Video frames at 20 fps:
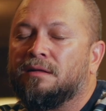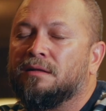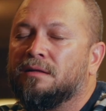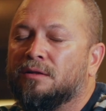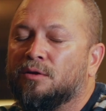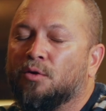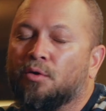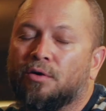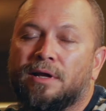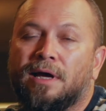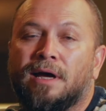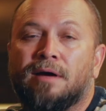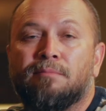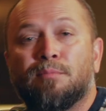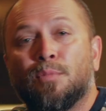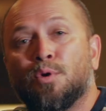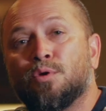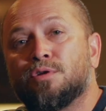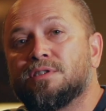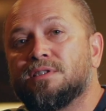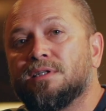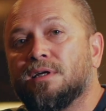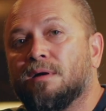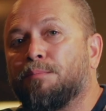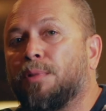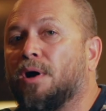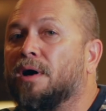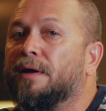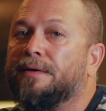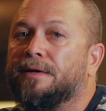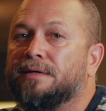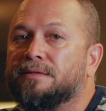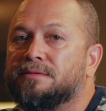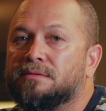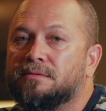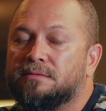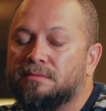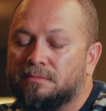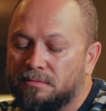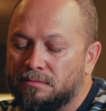Lord, have mercy upon
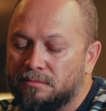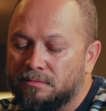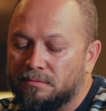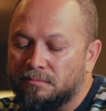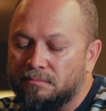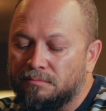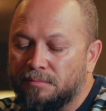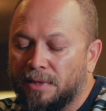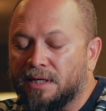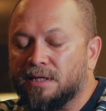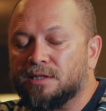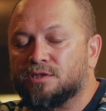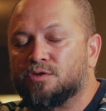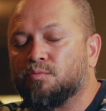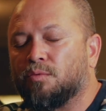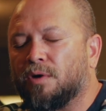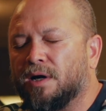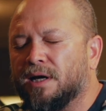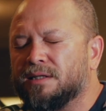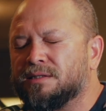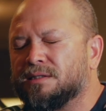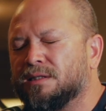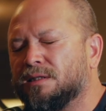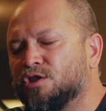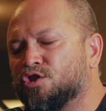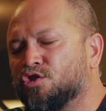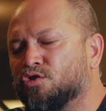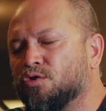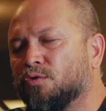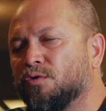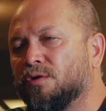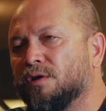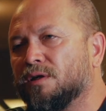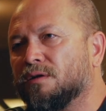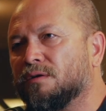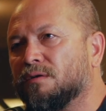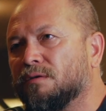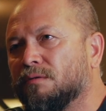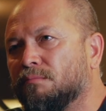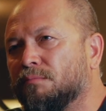us. Make us wise and
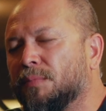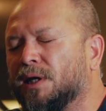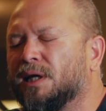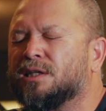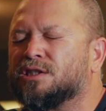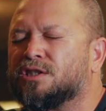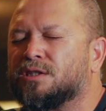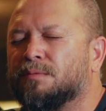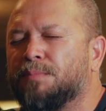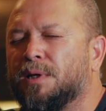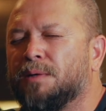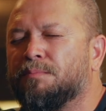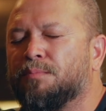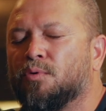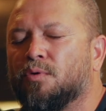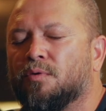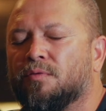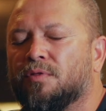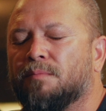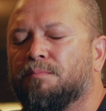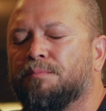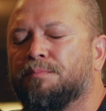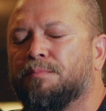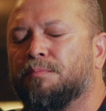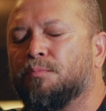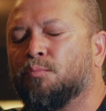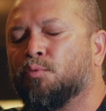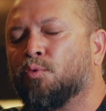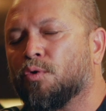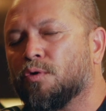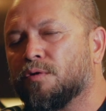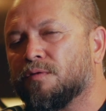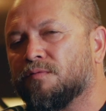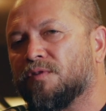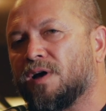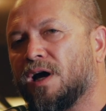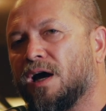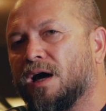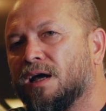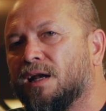discerning. Make us a people of the Word of
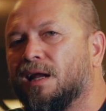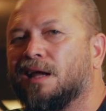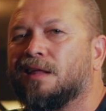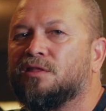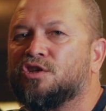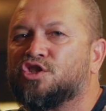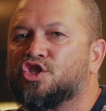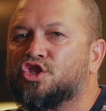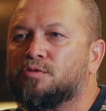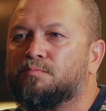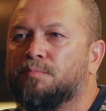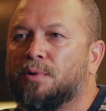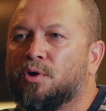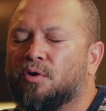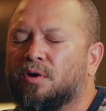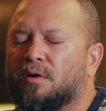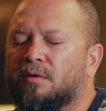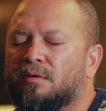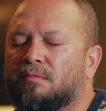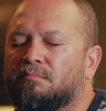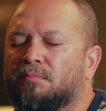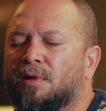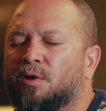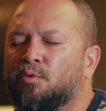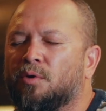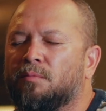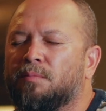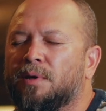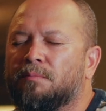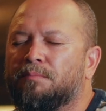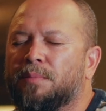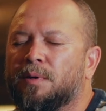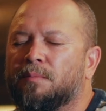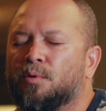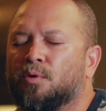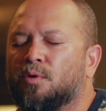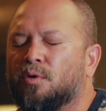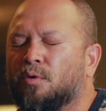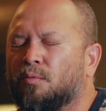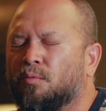God and the Spirit. May we be a
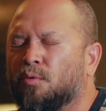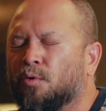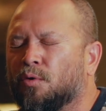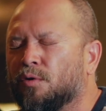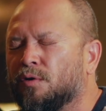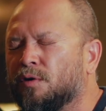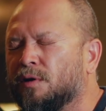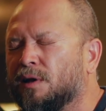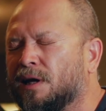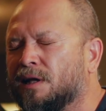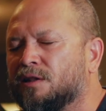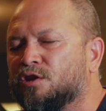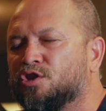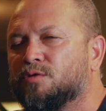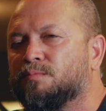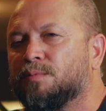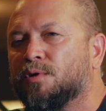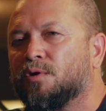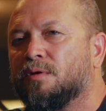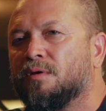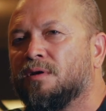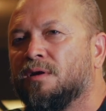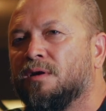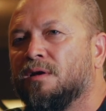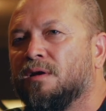people of the Word and the Spirit.